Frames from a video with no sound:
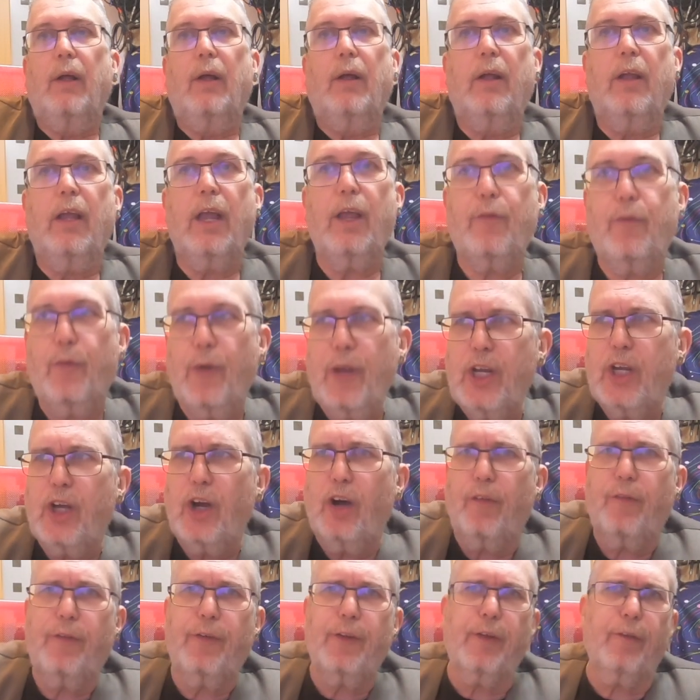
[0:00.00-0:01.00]
If we
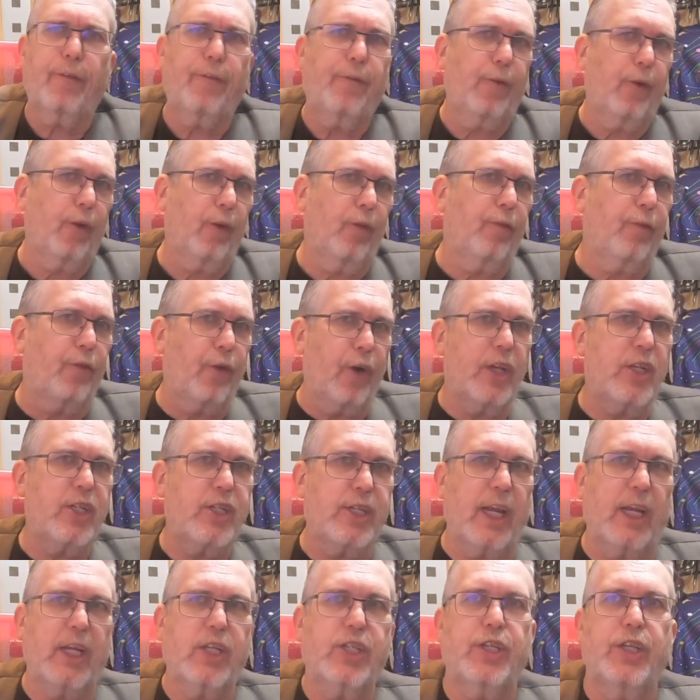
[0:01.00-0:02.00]
go for the full
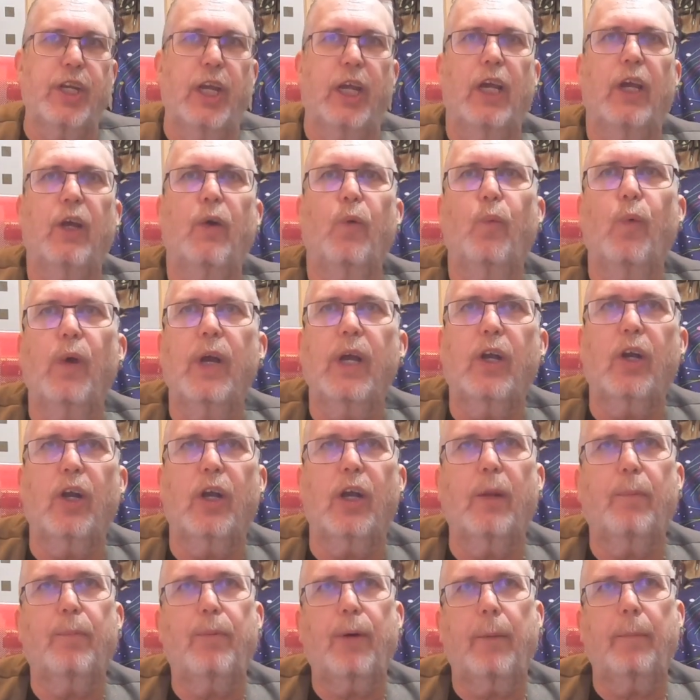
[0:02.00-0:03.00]
Fringe next year, we're
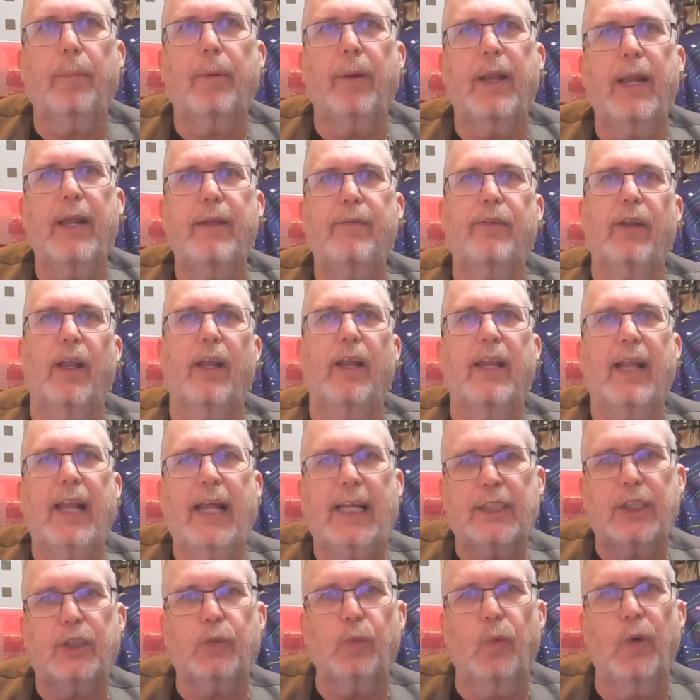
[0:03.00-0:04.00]
going to probably leave the
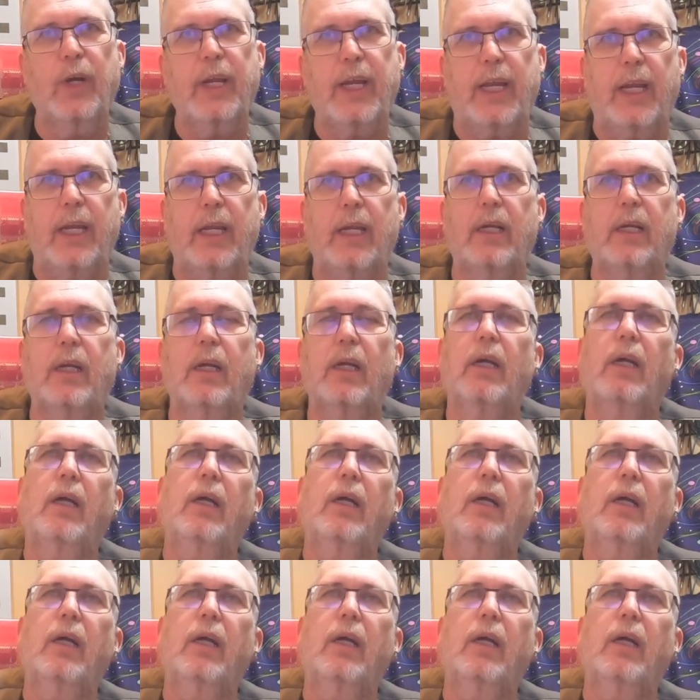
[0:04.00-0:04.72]
last week